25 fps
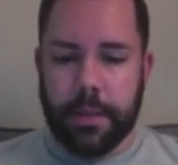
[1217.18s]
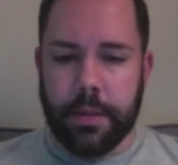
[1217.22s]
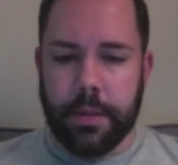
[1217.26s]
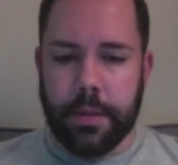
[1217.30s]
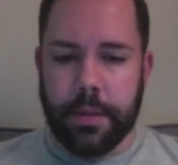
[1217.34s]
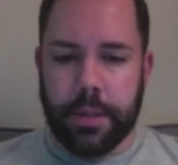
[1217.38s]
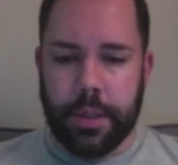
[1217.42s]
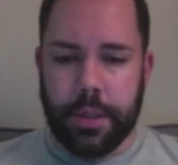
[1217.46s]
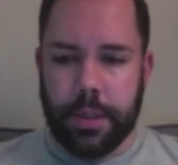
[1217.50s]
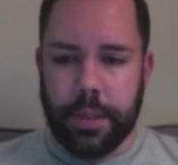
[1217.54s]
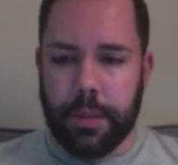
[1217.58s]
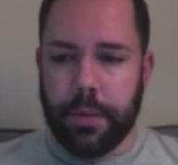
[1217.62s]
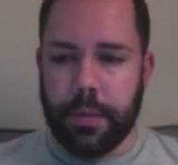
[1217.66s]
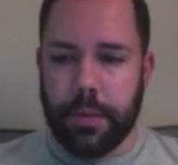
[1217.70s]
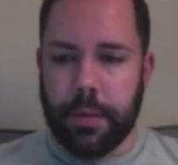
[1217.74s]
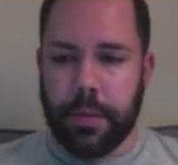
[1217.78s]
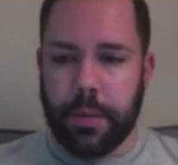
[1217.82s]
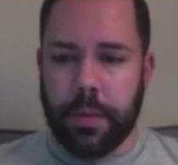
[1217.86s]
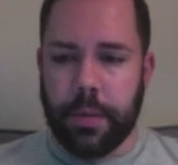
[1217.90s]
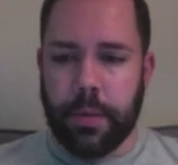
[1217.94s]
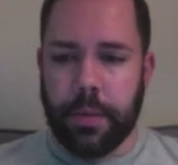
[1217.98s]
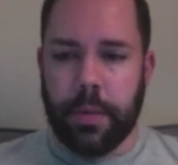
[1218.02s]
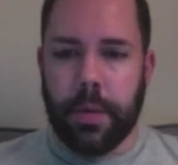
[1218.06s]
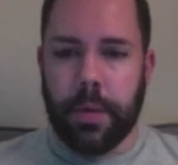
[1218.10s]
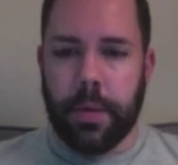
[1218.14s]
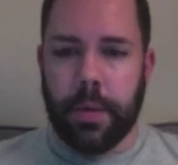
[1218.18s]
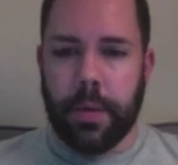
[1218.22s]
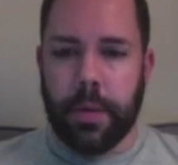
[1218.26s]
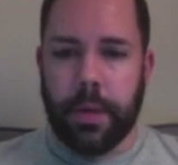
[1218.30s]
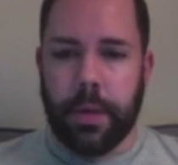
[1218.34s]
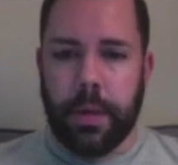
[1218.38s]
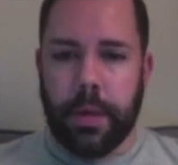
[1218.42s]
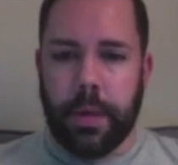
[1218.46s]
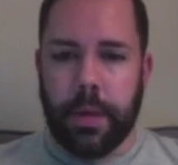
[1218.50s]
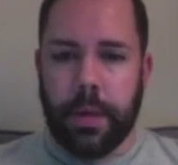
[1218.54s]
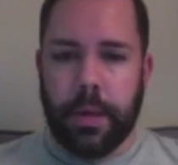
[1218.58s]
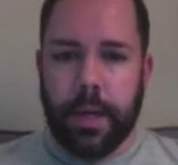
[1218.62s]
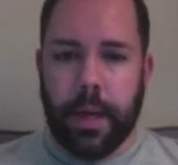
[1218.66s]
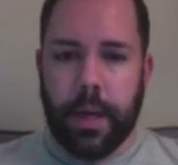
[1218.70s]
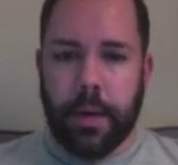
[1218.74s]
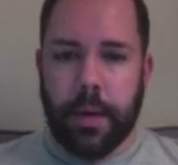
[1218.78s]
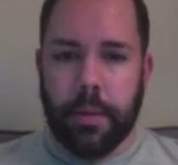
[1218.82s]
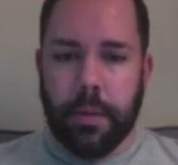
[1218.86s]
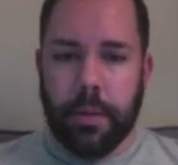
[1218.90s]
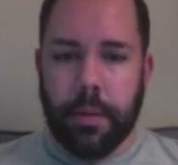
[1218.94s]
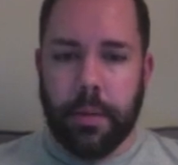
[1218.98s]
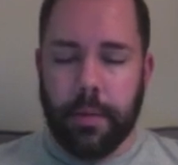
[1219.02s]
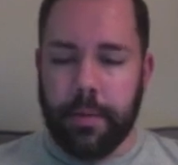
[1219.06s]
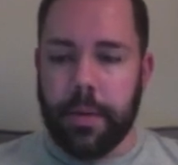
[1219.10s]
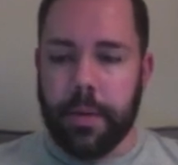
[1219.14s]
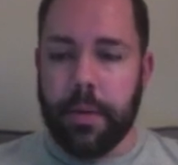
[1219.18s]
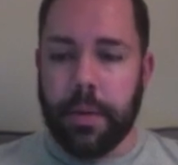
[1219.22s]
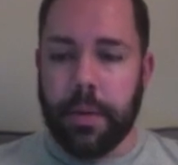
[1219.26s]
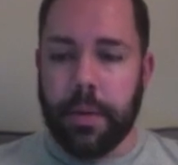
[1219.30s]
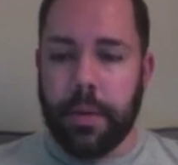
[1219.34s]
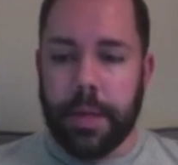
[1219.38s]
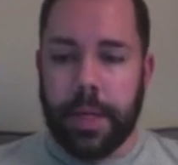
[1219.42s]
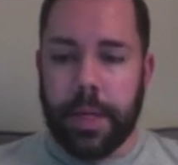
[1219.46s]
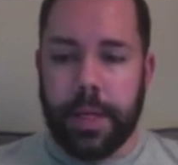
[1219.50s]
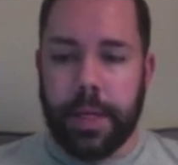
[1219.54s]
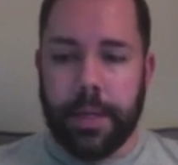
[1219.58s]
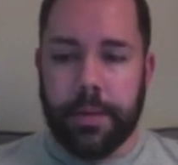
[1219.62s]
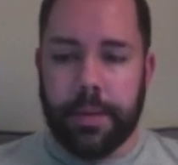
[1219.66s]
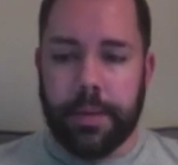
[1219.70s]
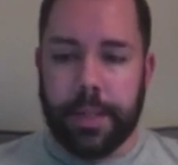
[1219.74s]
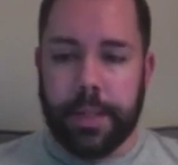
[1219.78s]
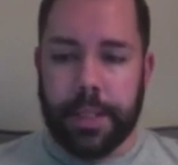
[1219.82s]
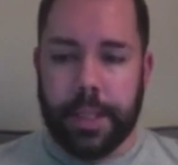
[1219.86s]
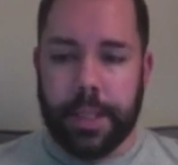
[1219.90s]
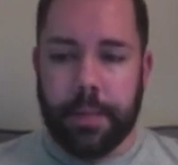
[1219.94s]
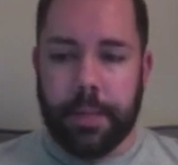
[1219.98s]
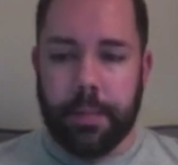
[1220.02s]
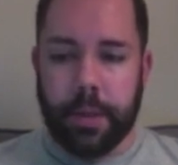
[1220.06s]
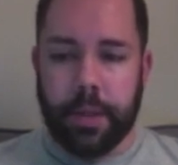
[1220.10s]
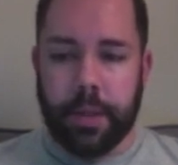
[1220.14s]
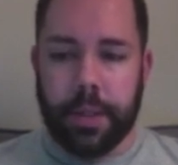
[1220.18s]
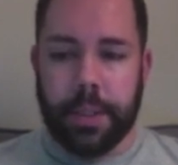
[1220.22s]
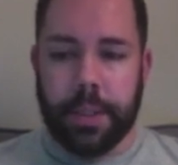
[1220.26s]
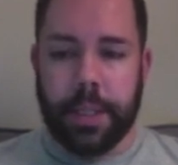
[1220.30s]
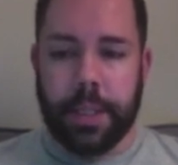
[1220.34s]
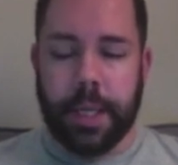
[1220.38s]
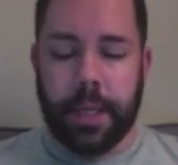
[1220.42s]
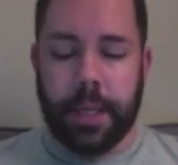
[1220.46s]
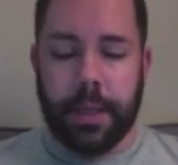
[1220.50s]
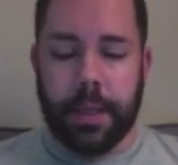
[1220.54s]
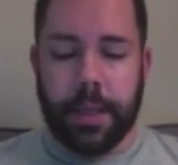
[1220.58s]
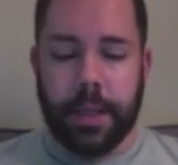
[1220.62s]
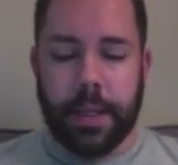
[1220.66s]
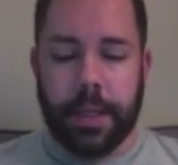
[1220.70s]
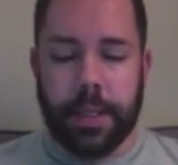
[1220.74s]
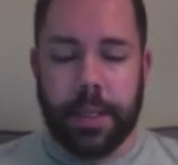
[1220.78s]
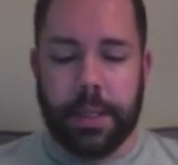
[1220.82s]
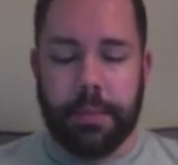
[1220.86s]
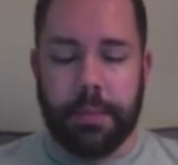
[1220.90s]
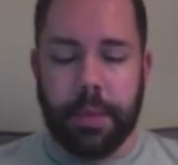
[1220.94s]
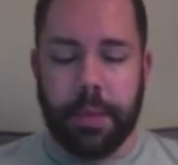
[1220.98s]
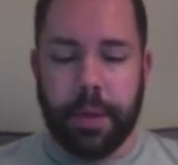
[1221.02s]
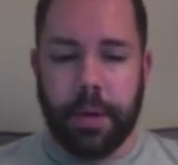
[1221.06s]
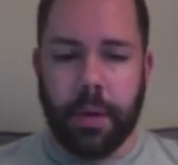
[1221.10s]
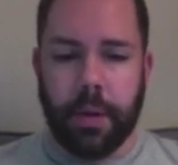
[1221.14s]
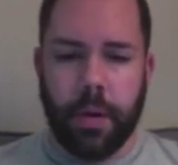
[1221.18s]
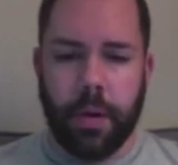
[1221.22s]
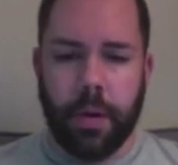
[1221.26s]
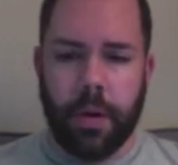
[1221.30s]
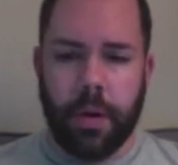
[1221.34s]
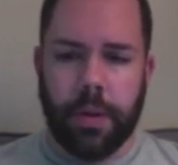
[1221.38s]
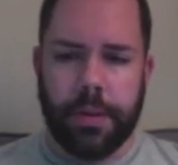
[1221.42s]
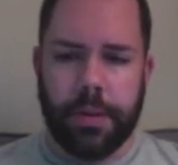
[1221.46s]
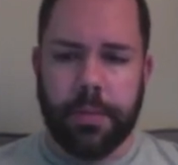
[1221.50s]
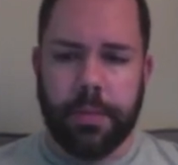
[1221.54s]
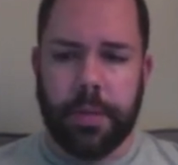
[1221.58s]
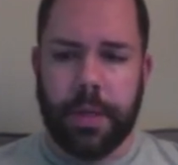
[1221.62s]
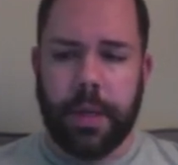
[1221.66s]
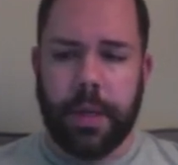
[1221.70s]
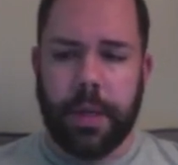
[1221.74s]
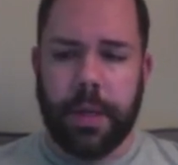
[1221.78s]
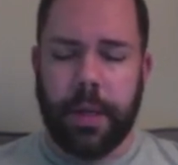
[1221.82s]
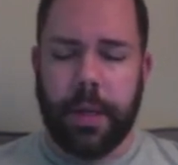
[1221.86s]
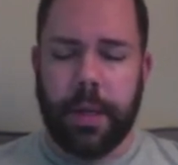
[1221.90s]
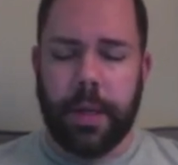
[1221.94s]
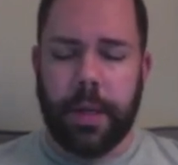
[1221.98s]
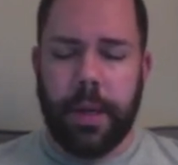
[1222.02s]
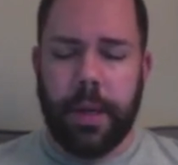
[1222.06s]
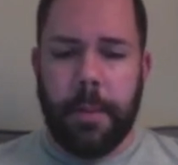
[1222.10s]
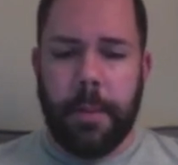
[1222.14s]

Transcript: do a review at the end of December just like this, but there will also be